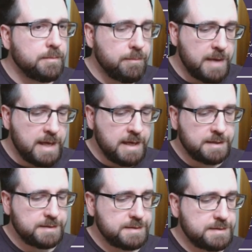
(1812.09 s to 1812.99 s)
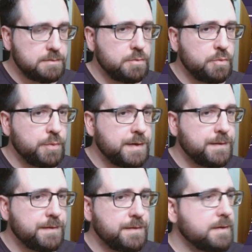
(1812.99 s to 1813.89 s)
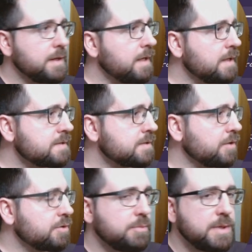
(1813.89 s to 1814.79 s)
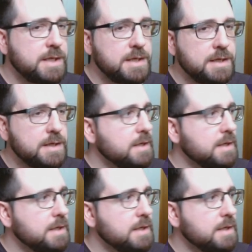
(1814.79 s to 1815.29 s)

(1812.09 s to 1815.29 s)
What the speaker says: max width is going to be